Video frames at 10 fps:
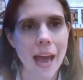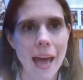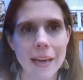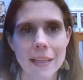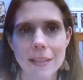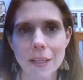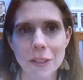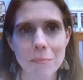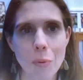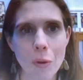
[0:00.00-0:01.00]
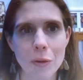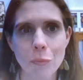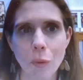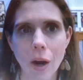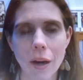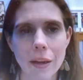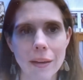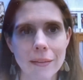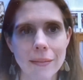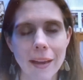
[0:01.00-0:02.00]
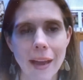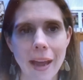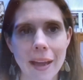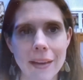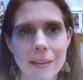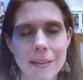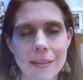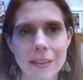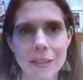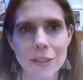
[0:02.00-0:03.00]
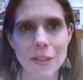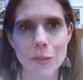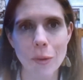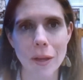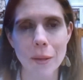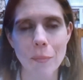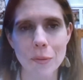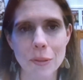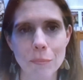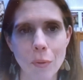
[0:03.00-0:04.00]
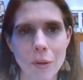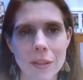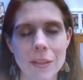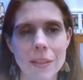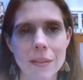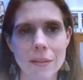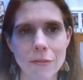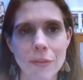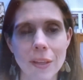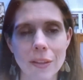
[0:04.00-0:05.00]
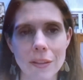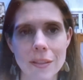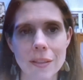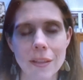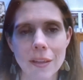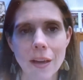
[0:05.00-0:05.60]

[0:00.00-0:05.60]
And it's such important work. And it's just one of the most important fields.